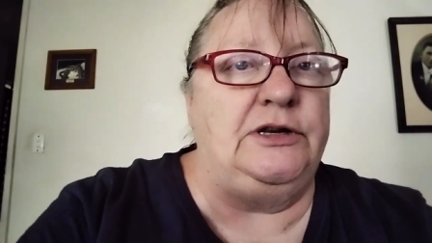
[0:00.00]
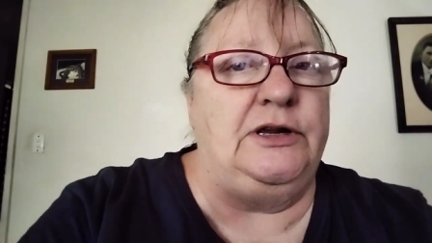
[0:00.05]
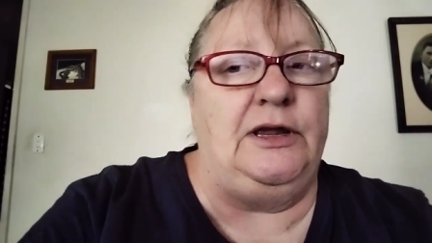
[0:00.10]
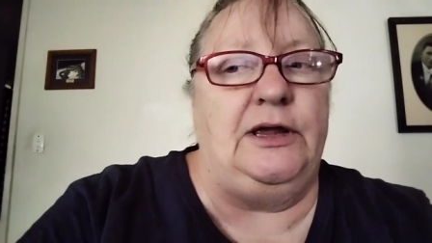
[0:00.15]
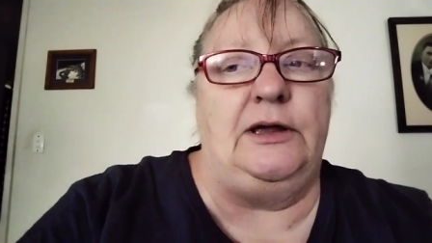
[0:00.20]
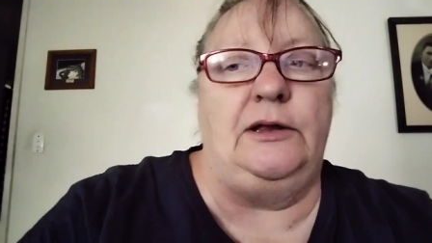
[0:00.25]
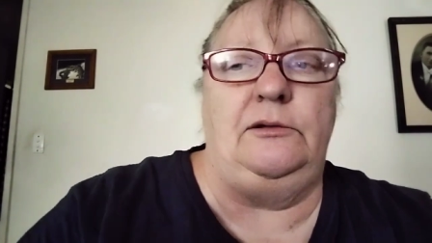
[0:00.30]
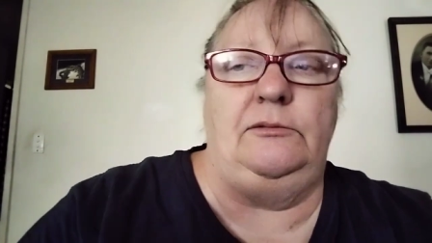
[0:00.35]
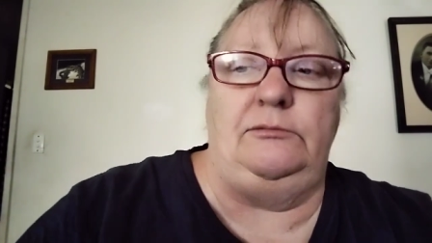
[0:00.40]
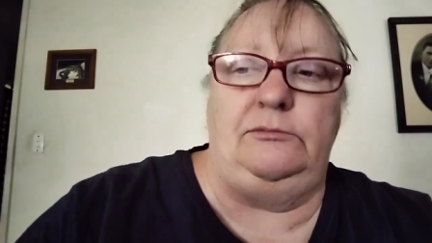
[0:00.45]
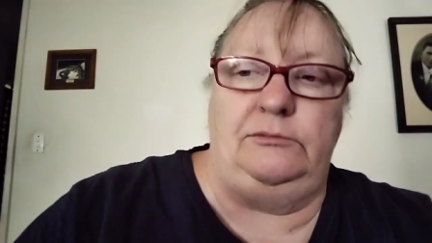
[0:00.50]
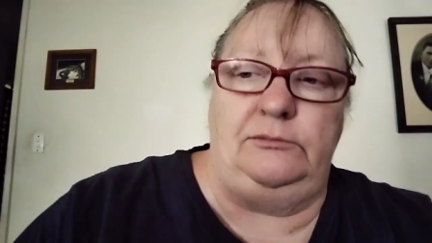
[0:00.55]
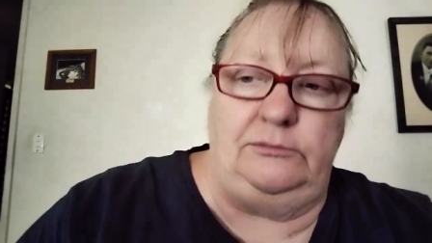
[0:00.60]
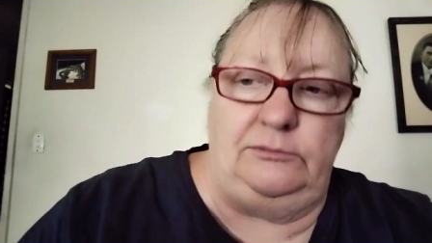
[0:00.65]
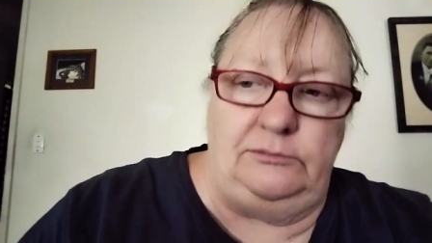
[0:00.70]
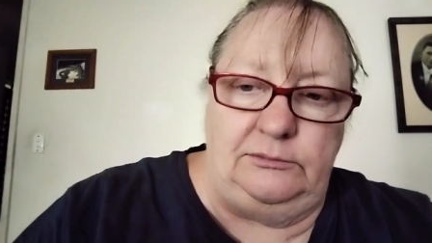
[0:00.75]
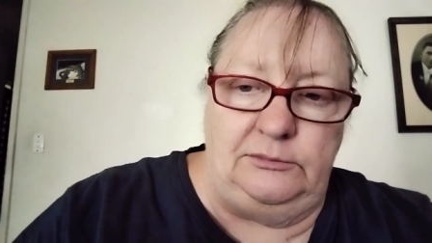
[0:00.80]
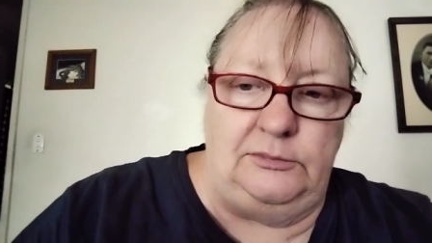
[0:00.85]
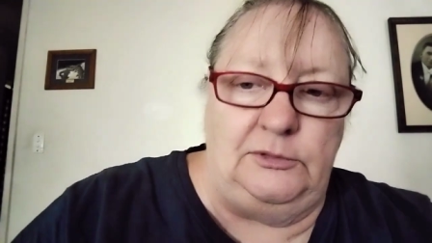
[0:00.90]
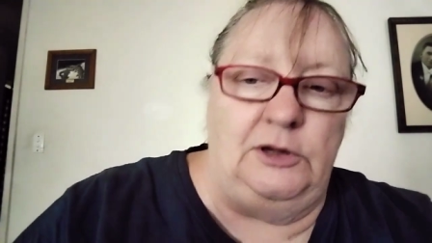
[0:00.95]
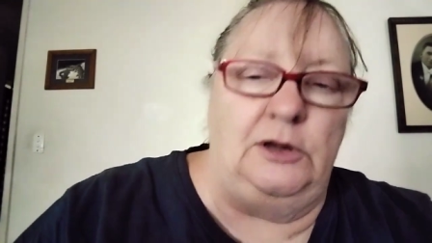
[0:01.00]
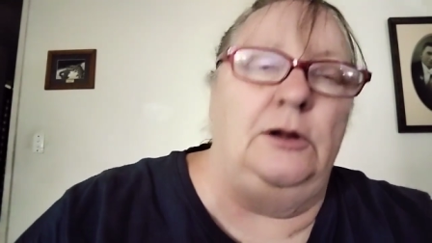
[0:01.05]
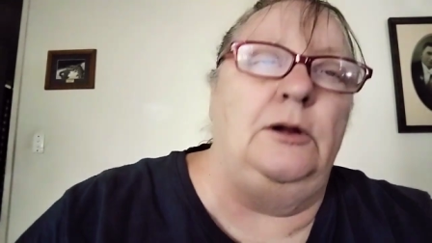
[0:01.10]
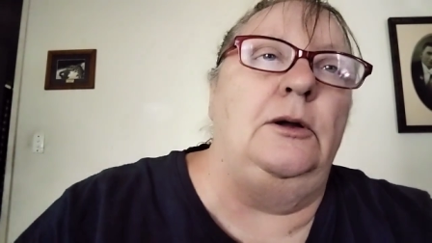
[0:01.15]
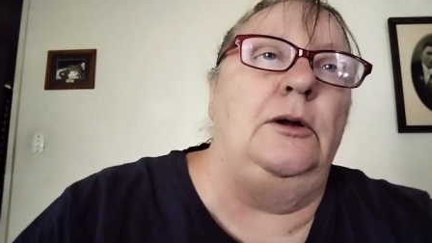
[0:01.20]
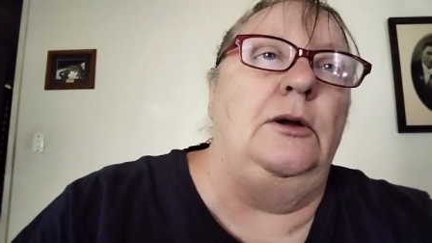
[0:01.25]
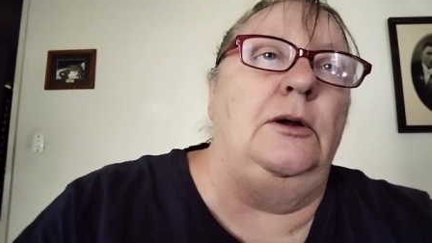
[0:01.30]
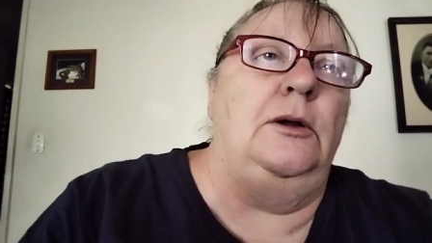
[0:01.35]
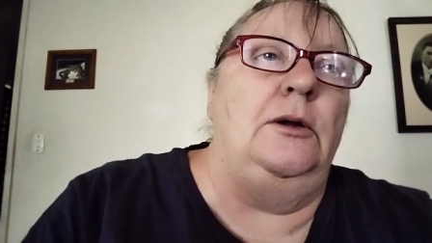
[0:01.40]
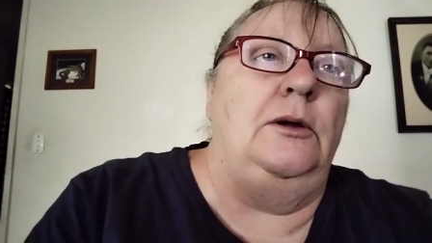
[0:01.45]
get
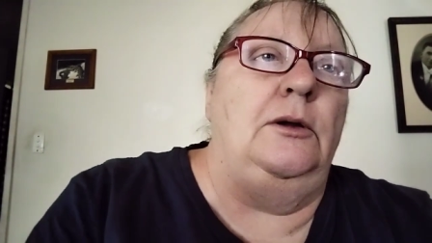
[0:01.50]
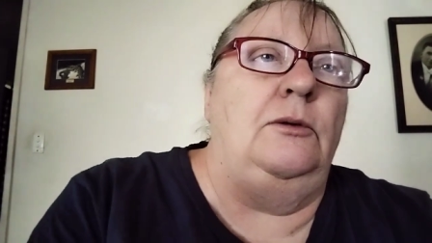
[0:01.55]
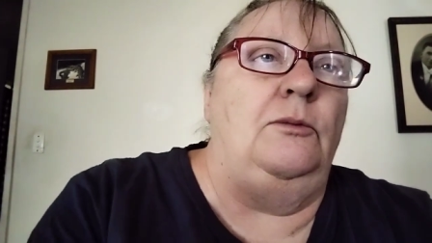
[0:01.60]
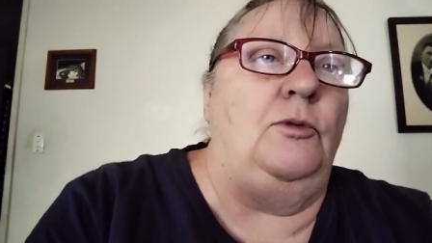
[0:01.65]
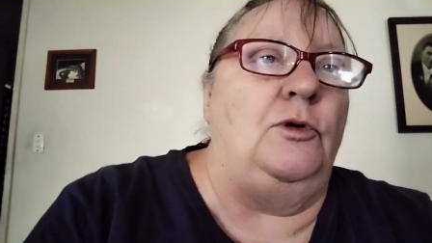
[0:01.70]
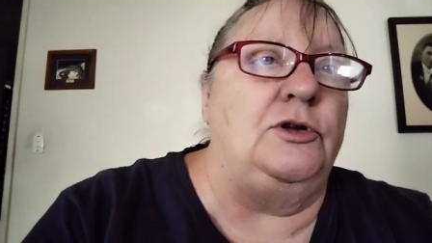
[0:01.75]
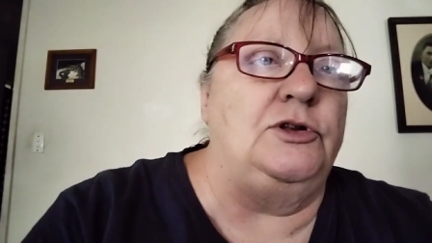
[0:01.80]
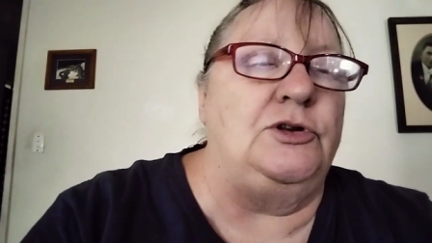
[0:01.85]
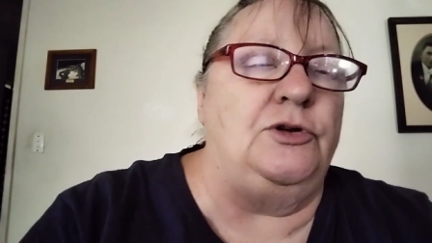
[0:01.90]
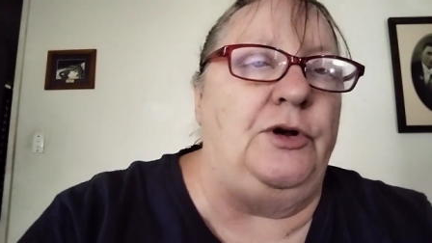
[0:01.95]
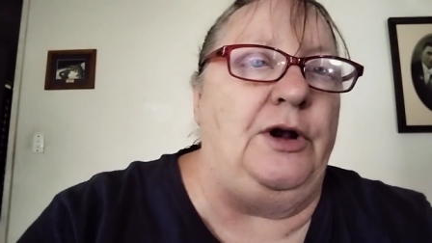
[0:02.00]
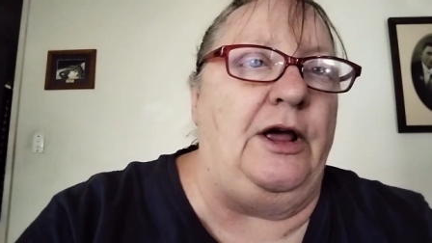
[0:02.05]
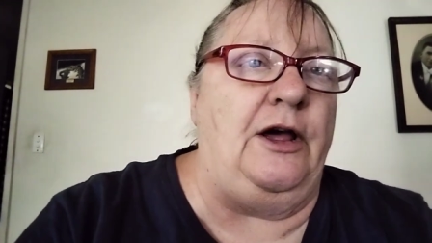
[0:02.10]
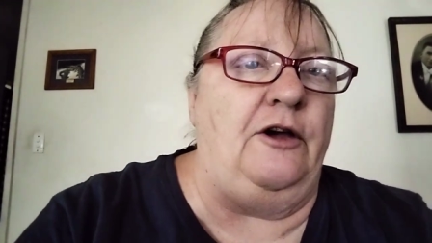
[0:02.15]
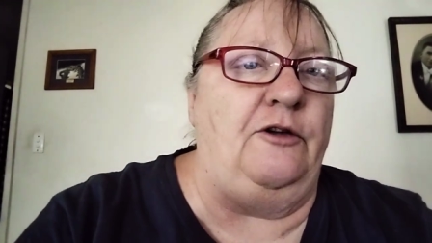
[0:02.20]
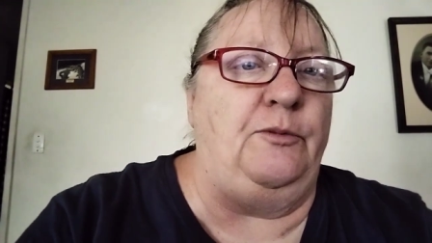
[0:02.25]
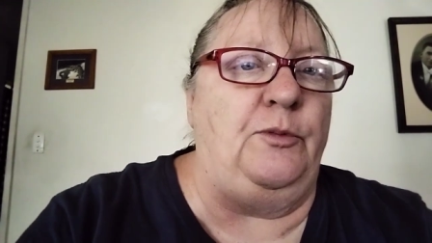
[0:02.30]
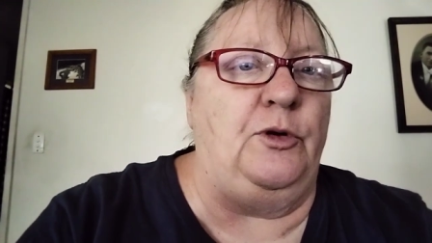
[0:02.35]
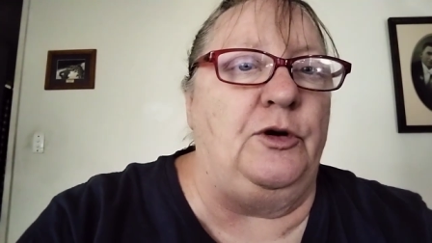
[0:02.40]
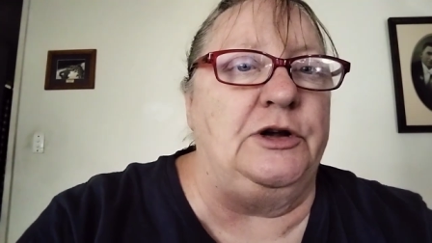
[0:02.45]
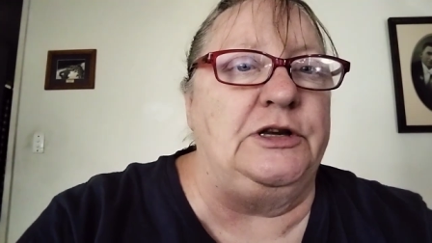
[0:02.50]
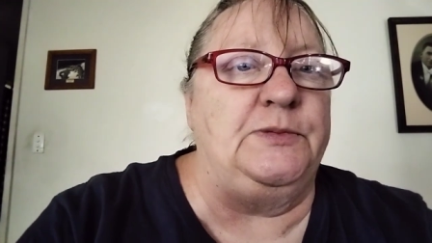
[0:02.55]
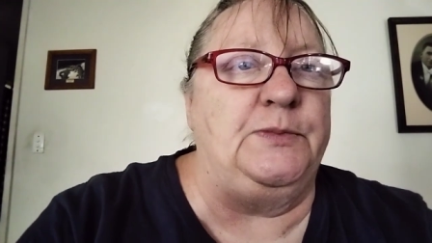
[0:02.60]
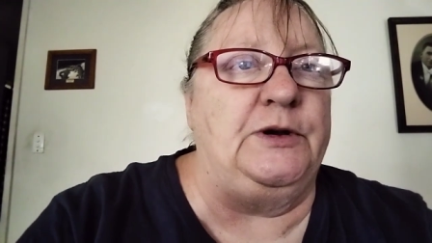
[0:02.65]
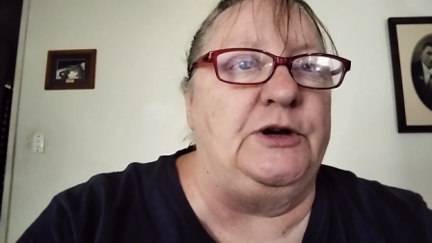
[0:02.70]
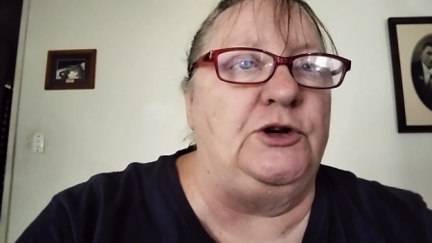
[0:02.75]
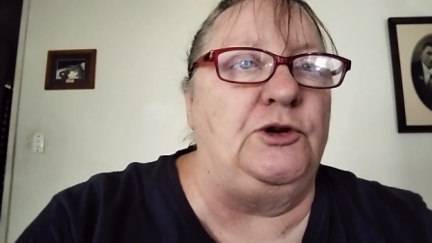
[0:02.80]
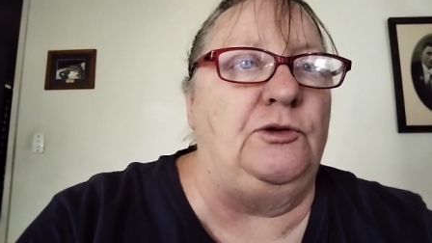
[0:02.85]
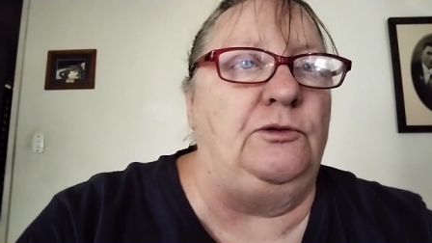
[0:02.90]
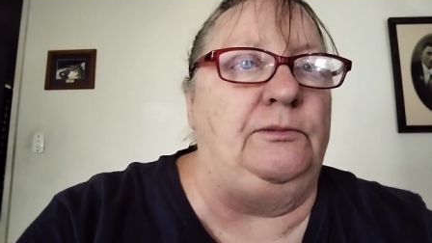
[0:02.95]
what's on half price special.